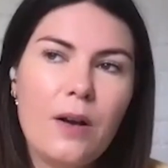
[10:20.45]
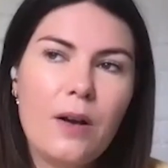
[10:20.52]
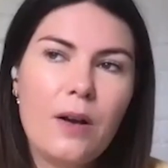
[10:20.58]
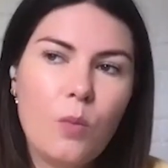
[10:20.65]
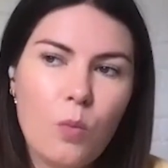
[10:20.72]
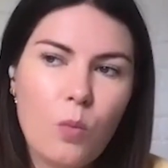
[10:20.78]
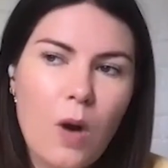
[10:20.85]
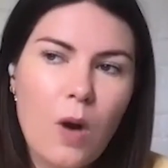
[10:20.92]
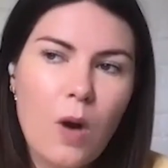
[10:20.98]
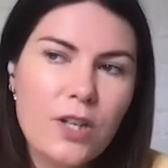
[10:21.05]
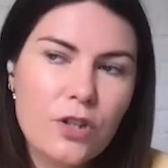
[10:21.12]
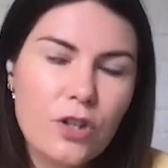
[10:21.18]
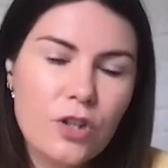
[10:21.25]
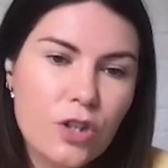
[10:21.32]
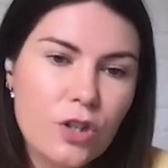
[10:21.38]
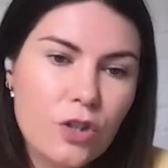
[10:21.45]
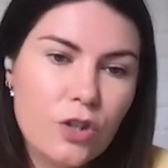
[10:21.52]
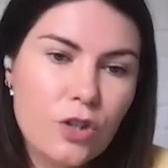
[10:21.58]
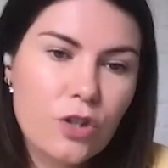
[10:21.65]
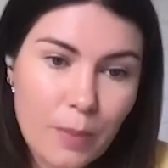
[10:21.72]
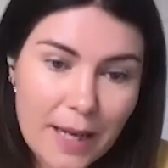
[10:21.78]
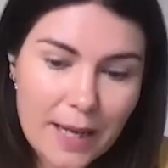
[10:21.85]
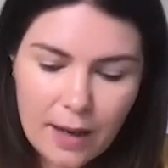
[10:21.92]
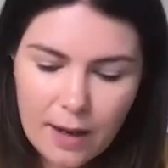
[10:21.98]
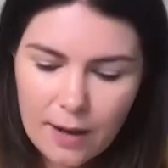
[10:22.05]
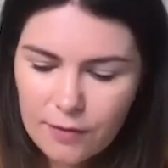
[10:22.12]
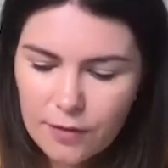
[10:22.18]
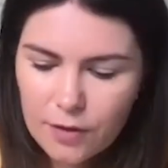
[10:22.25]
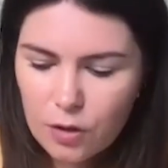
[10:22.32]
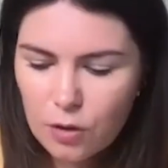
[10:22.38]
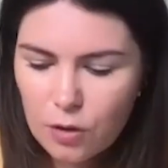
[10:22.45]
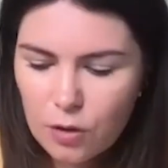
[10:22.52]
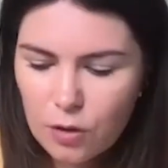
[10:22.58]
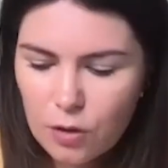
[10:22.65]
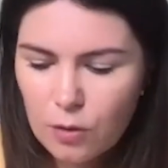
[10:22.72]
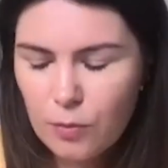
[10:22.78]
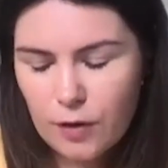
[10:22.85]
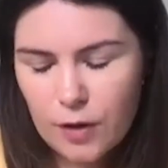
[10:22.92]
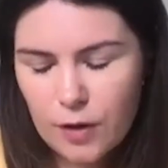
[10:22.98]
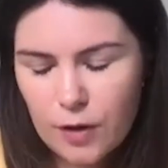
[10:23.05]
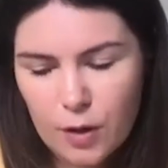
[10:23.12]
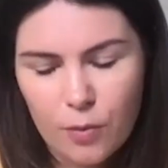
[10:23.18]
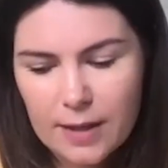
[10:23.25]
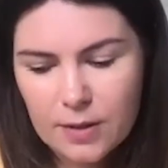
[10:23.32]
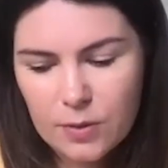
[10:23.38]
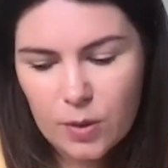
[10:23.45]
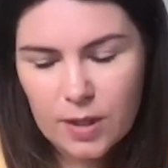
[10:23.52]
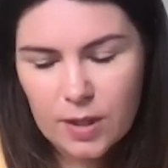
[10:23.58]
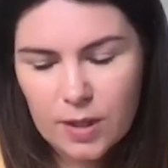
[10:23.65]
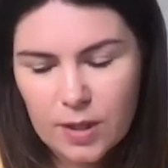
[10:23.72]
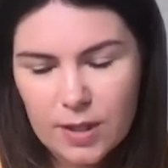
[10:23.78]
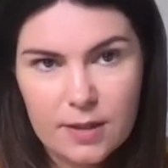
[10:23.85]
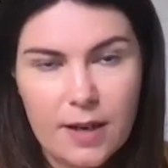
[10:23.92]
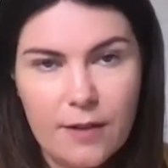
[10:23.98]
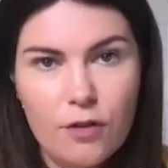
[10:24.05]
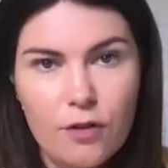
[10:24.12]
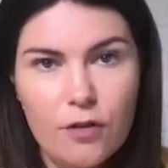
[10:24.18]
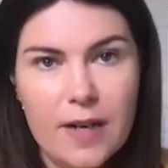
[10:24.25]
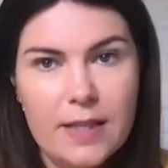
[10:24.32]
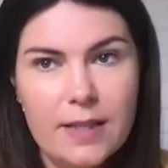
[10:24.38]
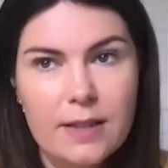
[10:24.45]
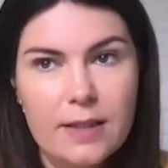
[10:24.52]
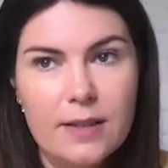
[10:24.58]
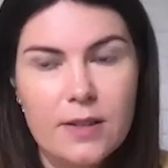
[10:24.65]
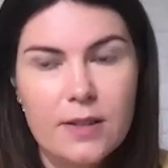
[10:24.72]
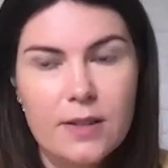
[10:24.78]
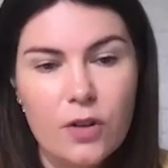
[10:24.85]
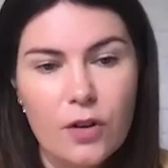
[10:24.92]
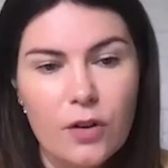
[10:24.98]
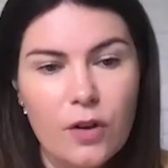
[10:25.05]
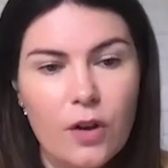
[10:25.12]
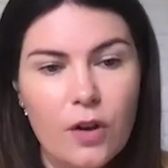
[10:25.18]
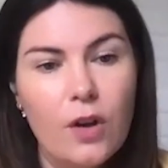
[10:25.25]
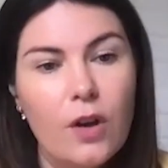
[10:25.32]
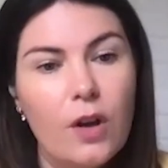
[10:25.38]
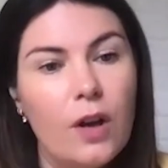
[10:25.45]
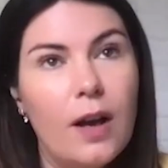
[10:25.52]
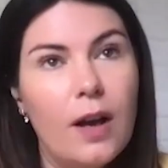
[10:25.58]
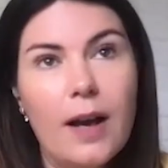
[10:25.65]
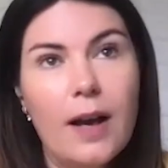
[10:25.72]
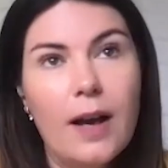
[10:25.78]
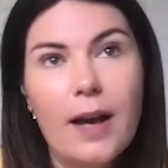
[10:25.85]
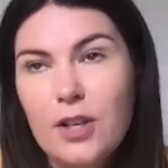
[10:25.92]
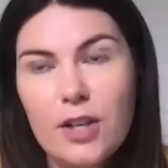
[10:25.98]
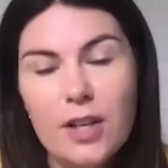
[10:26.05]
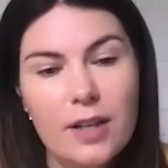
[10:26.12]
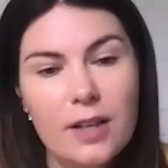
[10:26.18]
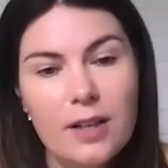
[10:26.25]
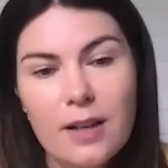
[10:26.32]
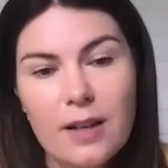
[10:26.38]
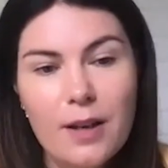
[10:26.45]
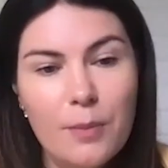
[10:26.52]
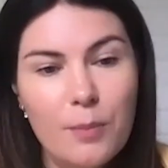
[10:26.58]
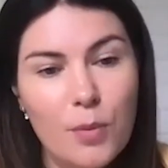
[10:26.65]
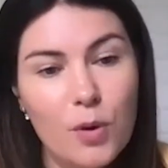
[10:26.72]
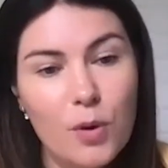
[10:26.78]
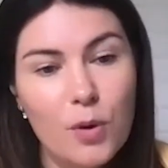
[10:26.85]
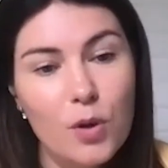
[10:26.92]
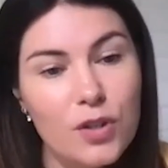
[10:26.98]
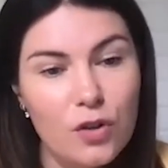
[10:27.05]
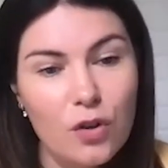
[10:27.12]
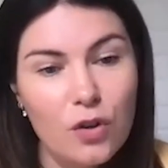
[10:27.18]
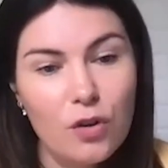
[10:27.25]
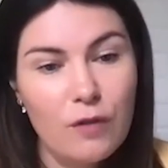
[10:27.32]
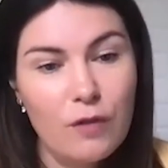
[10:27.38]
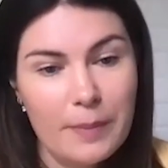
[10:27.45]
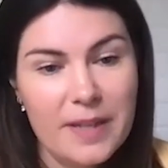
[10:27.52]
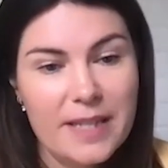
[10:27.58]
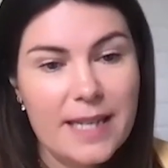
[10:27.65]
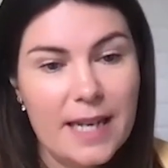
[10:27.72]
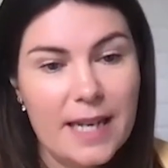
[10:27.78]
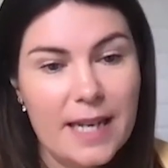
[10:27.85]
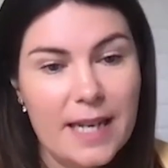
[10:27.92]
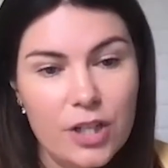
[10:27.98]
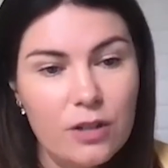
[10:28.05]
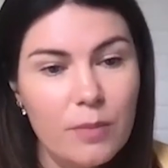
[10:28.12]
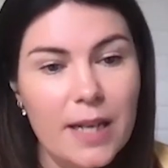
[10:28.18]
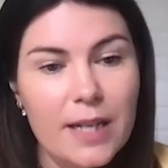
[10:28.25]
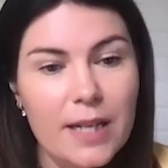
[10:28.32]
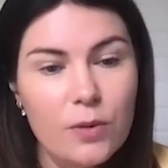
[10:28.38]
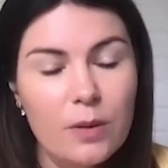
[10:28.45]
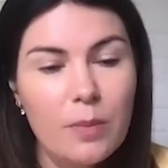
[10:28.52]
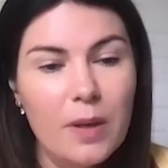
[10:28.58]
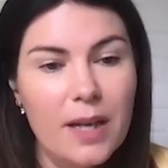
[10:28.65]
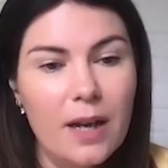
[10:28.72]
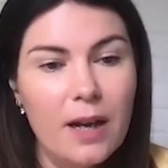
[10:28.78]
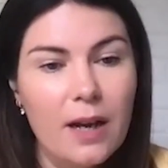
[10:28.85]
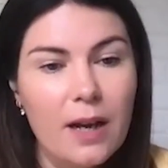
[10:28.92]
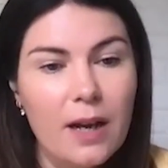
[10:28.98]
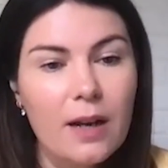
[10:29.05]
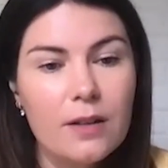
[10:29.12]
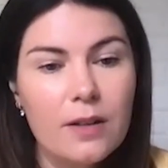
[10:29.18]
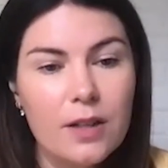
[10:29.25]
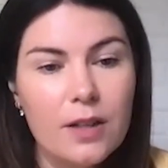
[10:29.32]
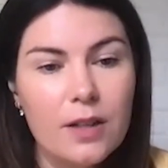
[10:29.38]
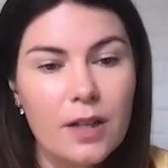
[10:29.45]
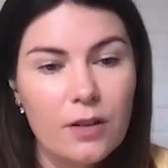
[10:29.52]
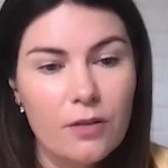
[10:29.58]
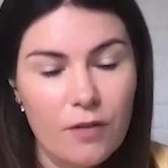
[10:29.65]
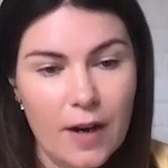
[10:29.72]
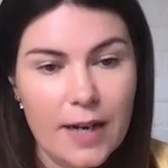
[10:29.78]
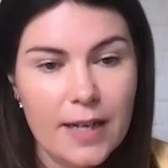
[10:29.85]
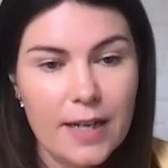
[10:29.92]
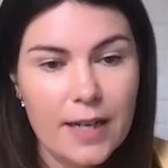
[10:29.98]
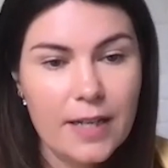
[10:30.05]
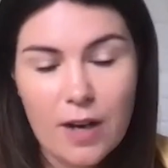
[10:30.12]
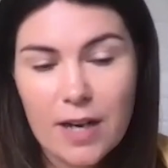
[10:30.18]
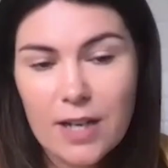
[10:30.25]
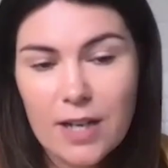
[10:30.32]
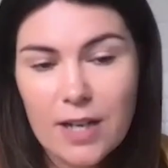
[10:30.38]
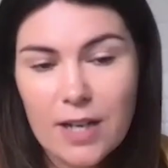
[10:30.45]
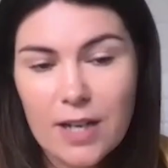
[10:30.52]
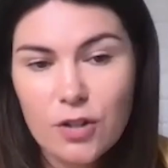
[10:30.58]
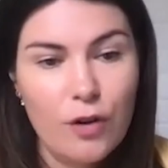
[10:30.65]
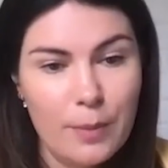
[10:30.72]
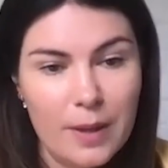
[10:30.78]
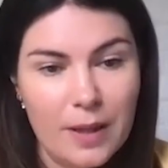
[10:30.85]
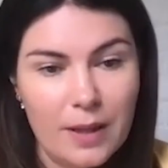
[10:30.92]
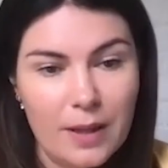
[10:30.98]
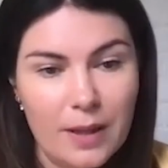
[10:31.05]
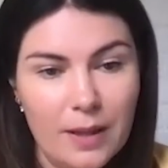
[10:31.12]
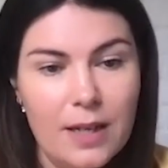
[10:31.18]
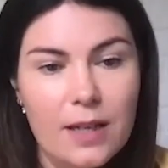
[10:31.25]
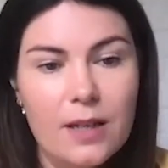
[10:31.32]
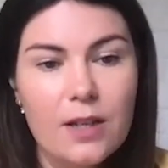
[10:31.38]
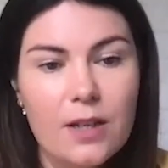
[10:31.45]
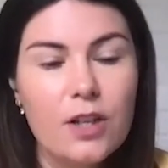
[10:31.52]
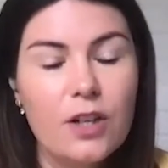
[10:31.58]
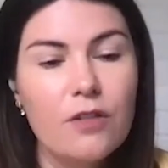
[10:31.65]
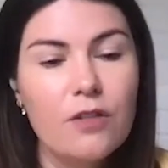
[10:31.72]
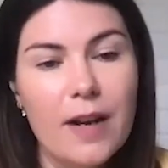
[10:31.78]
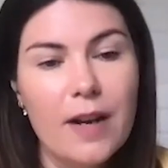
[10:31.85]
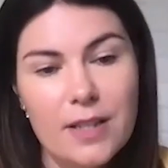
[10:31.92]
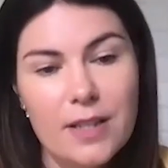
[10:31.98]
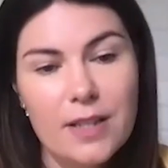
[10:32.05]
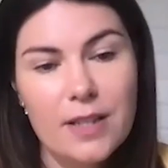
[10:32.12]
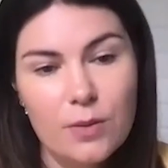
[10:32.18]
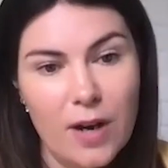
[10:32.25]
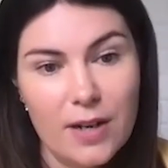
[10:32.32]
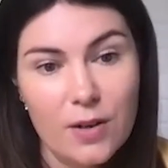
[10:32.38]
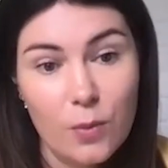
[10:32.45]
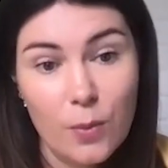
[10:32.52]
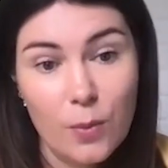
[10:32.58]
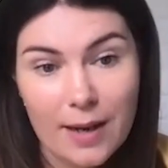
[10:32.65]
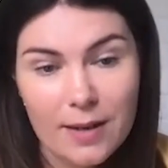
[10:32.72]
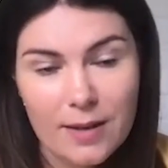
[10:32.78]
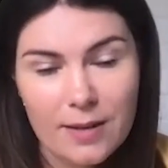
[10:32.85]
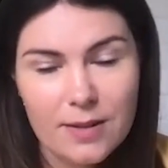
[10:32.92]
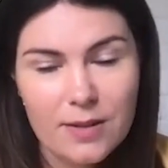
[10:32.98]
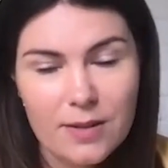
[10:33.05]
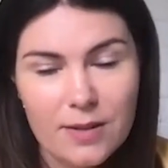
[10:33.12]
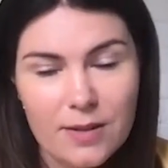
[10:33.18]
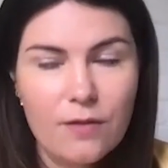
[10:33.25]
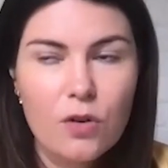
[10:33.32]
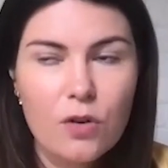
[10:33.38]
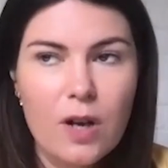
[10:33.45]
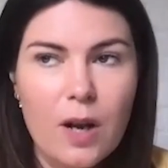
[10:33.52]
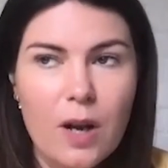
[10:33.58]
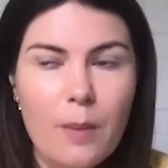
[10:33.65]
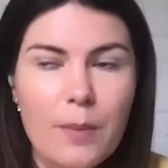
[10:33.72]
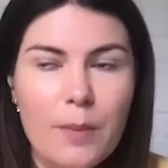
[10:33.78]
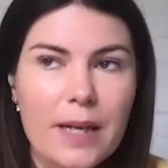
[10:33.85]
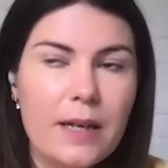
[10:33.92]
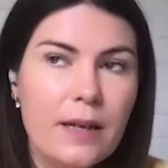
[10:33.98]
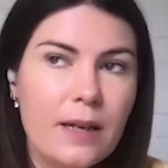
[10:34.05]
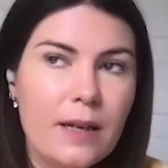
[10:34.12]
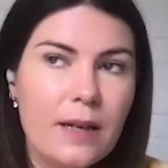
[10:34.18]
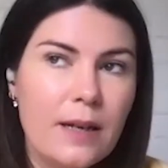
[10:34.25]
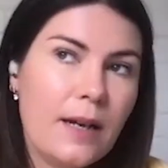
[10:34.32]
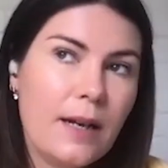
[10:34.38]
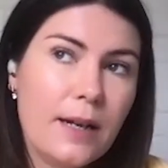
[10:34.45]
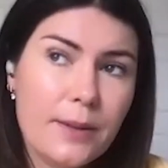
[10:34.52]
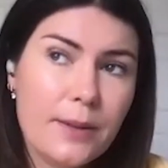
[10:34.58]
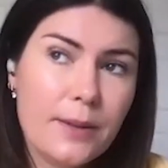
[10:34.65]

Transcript: But why should you do PR for your brand? Well, there's several reasons. So you can boost your reputation by doing PR. You can raise your credibility. You can raise the brand awareness of your company.